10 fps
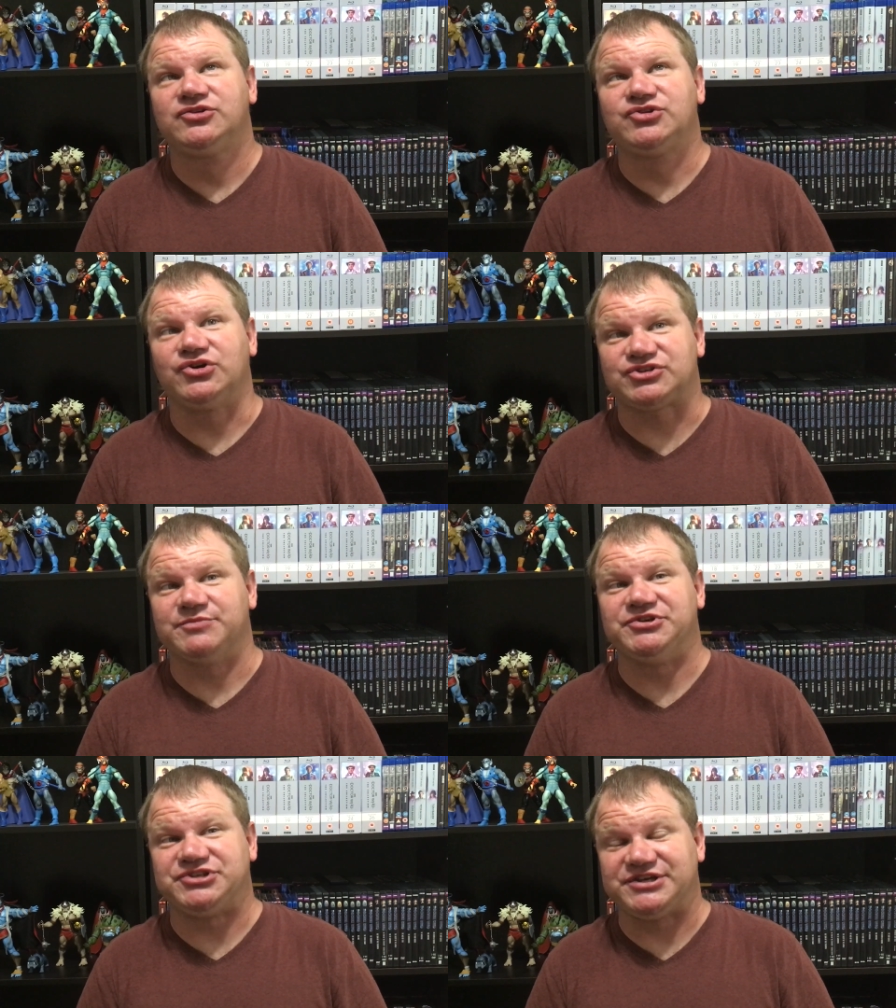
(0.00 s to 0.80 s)
took
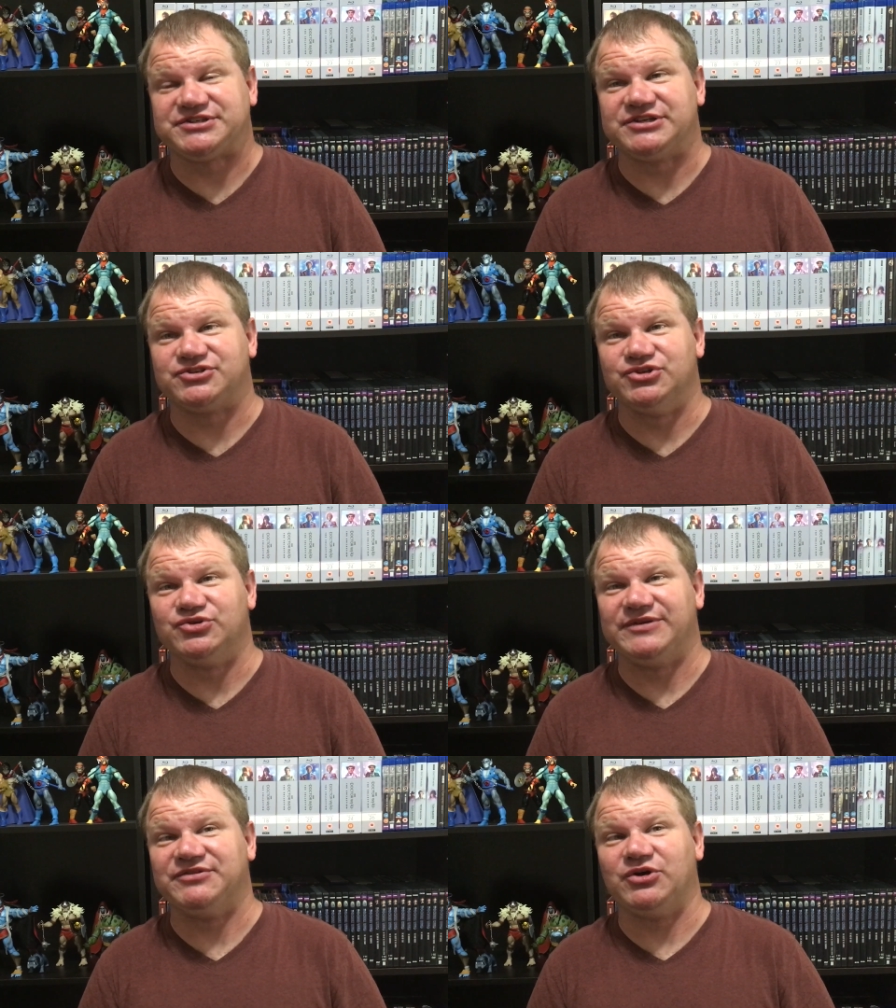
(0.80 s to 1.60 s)
some adjusting
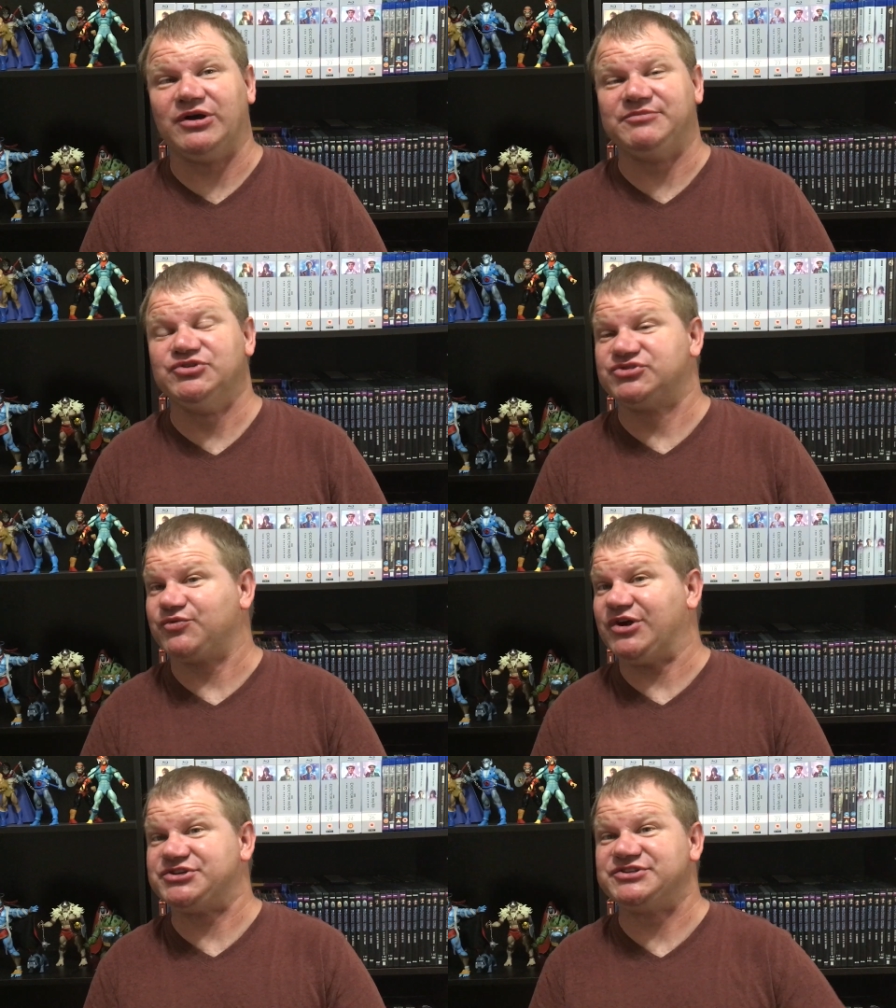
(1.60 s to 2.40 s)
to, even though I'm used to
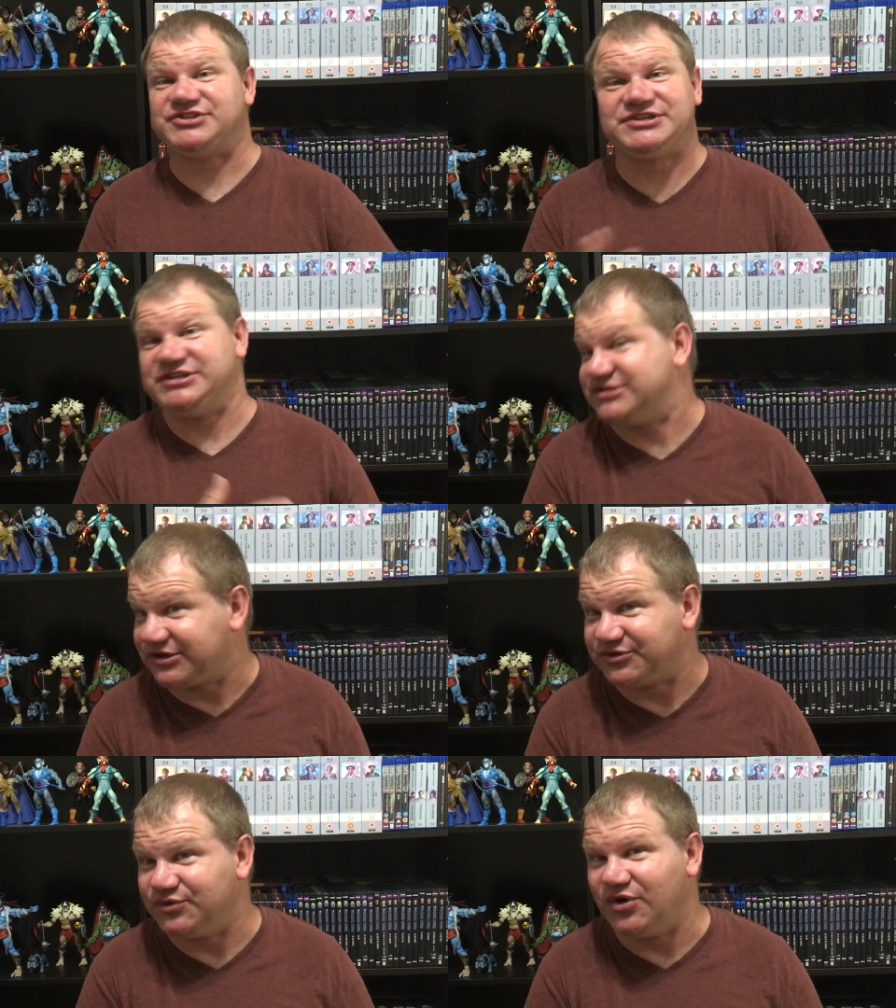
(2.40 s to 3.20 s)
watching 60s
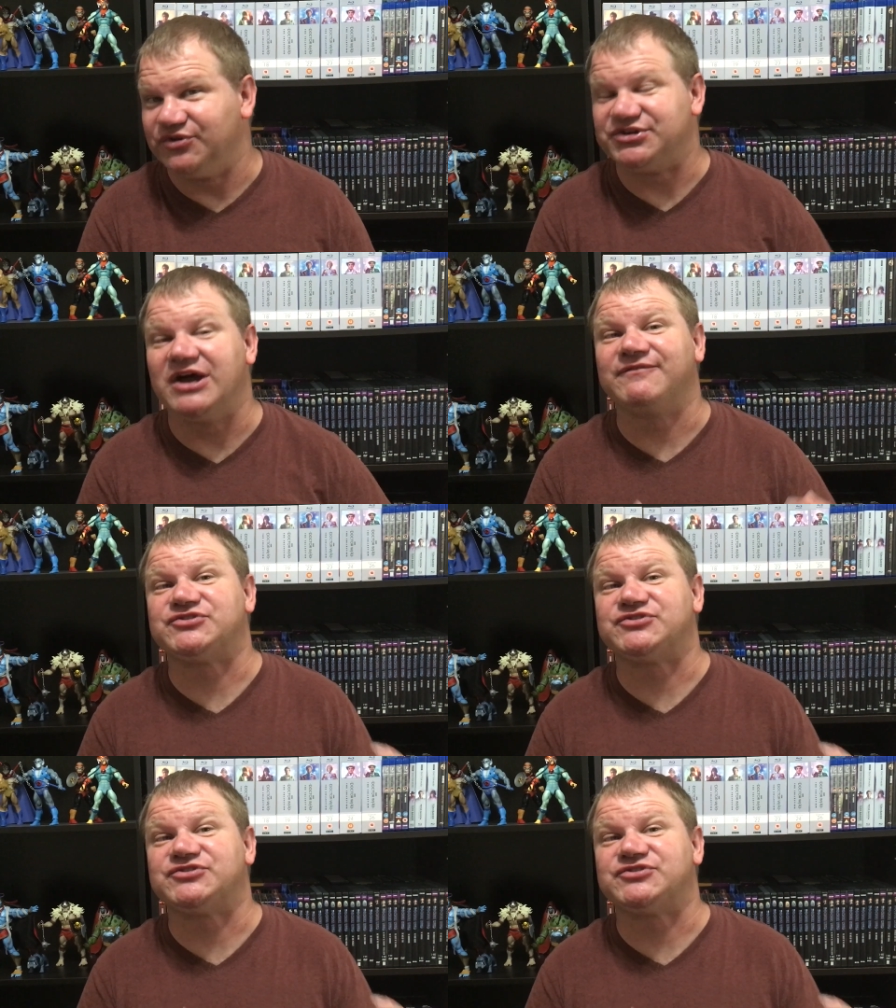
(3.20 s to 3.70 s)
Doctor Who all the time.